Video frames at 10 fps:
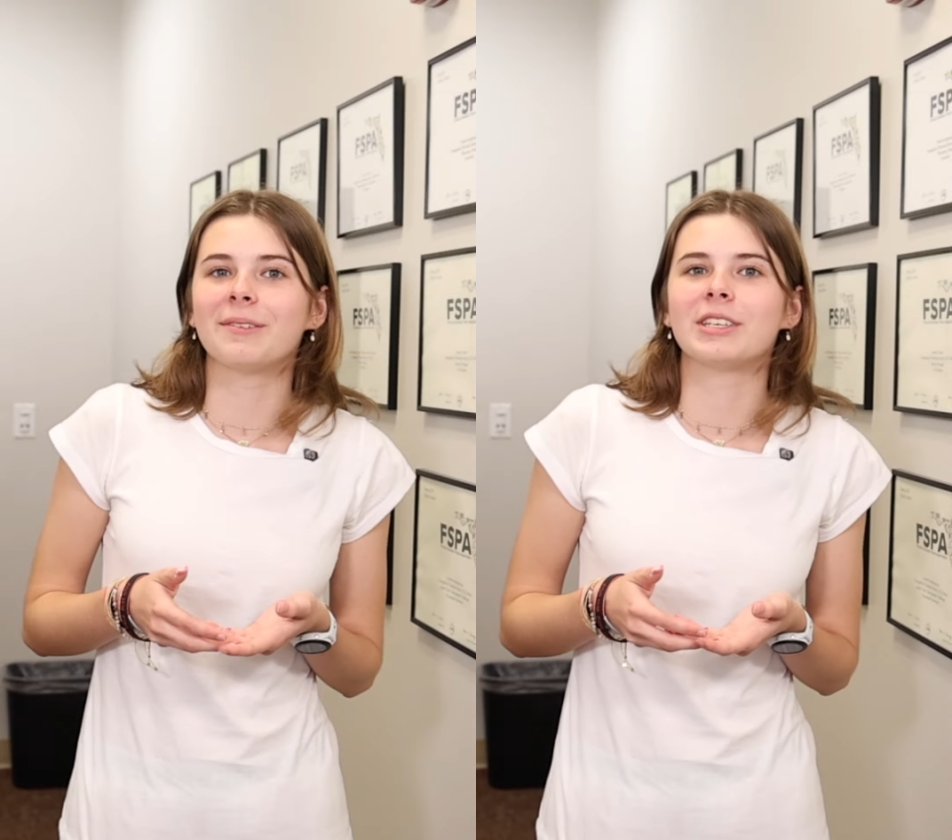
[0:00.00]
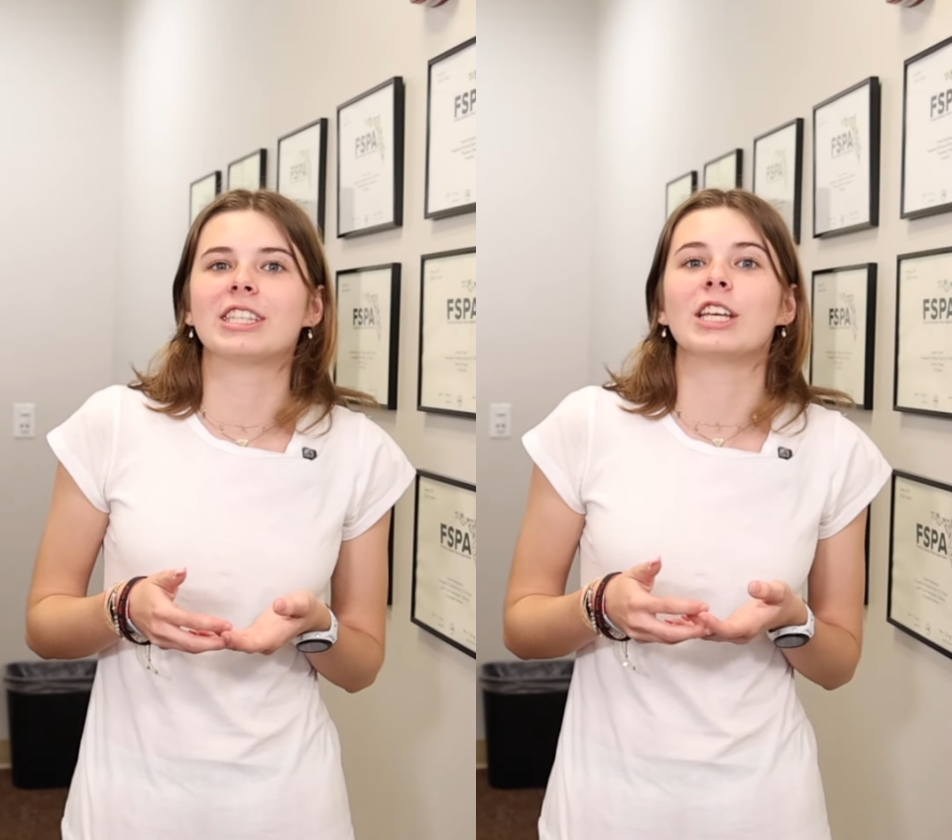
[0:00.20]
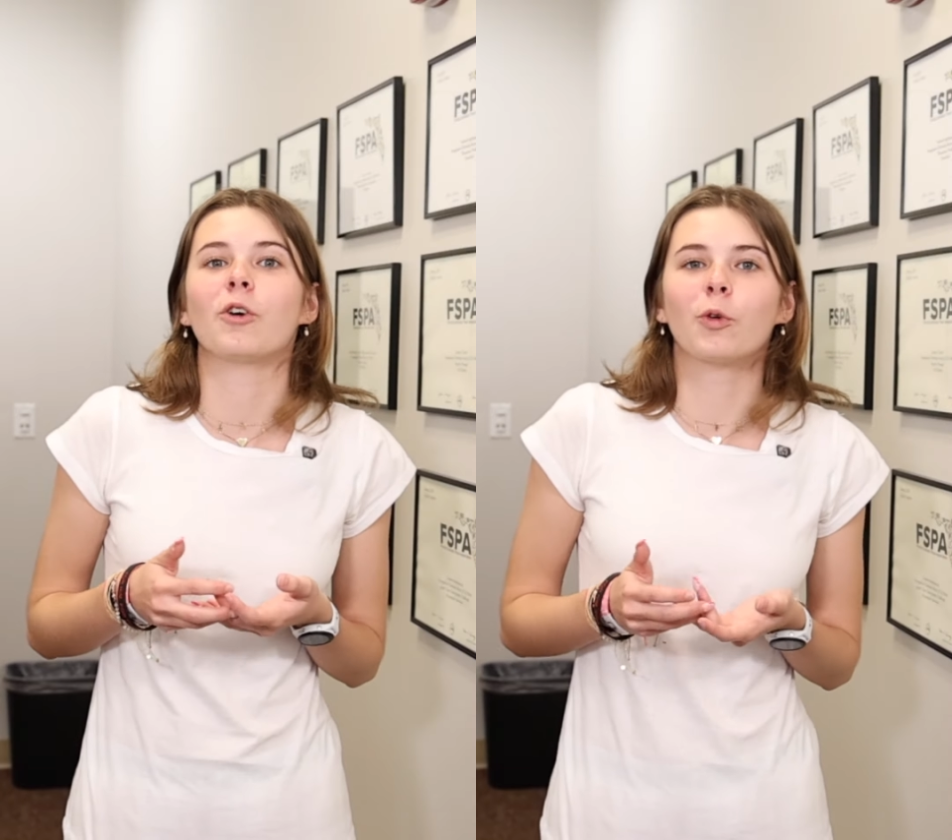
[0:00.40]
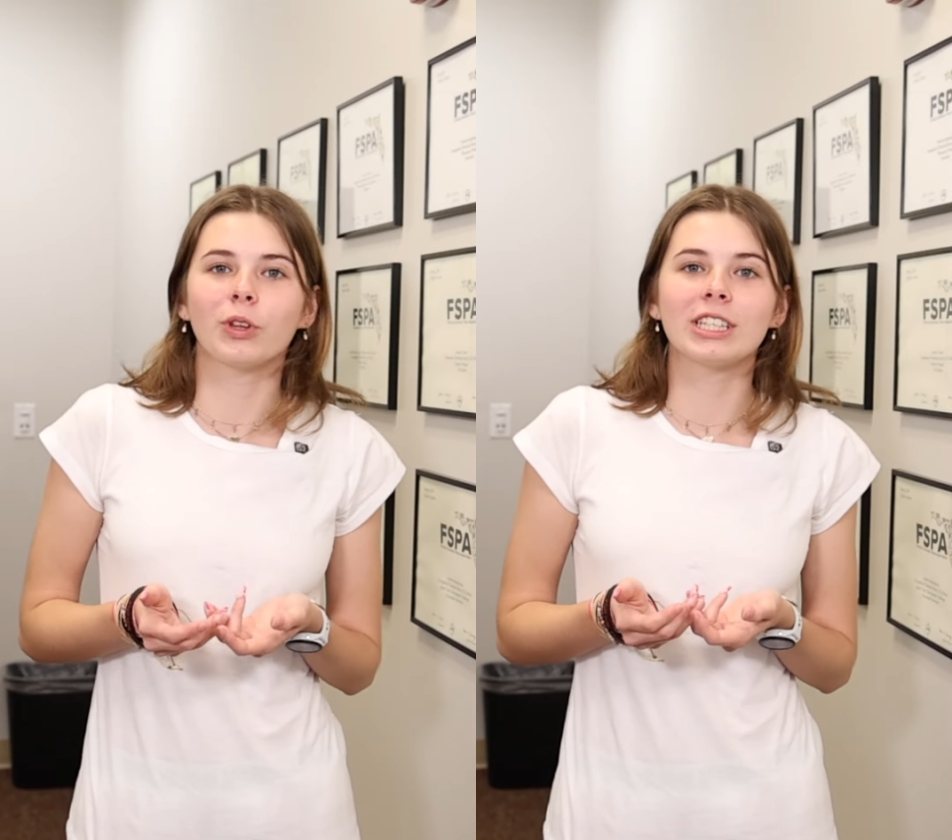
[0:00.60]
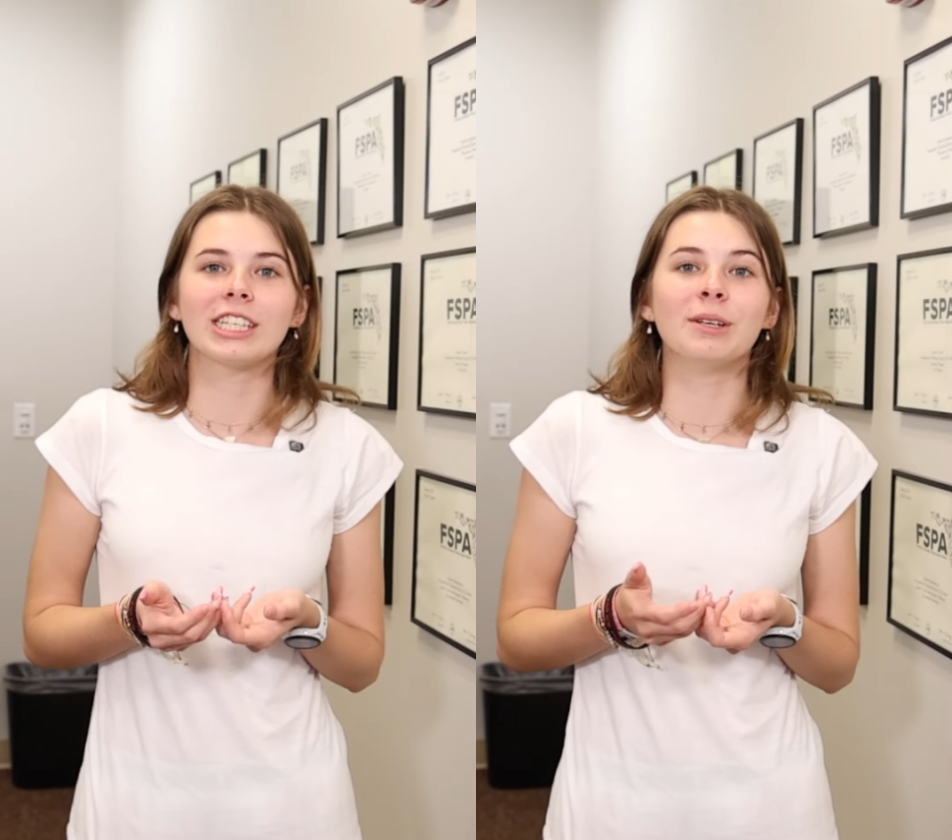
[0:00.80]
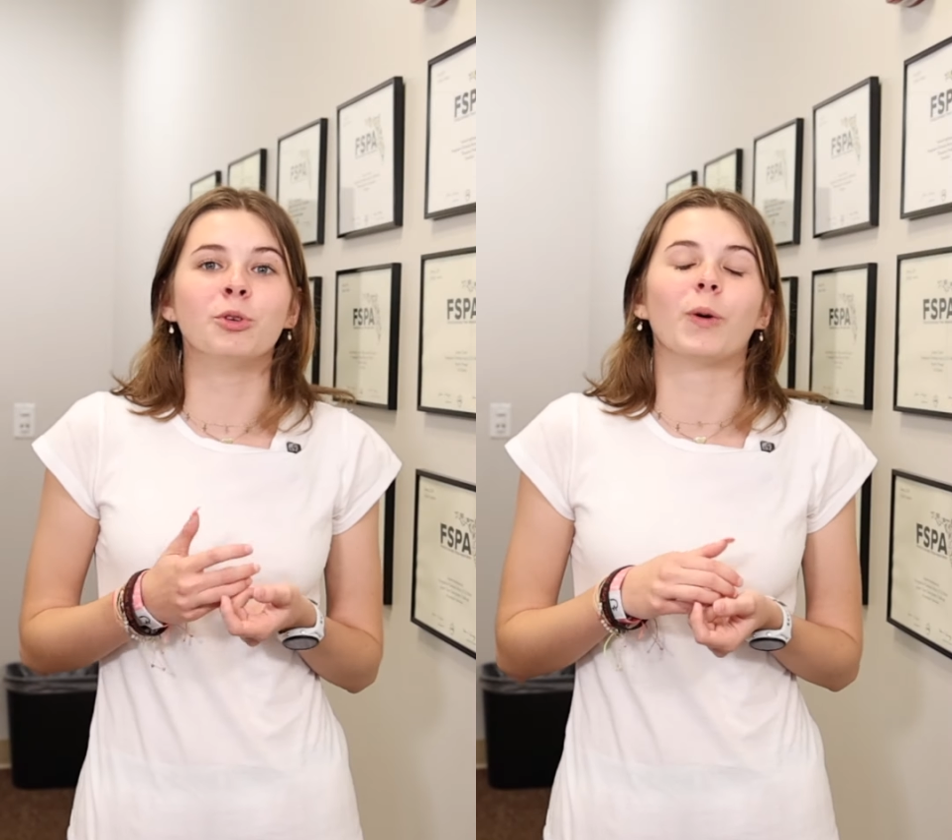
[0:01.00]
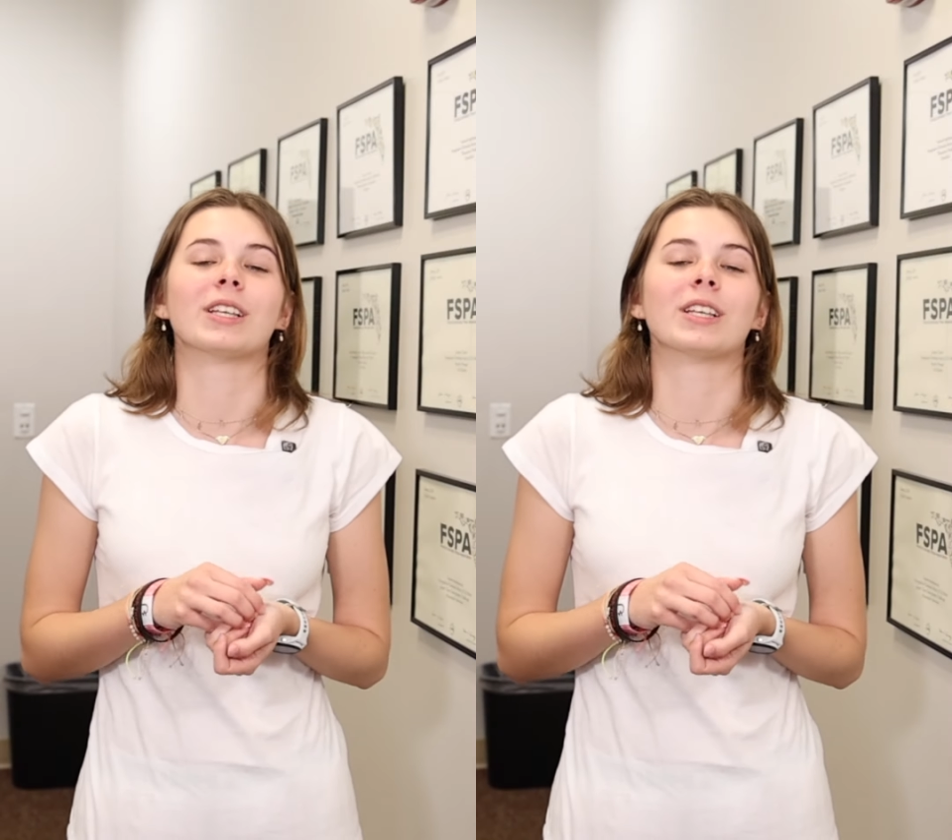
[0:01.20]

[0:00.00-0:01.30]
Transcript: team is the only team who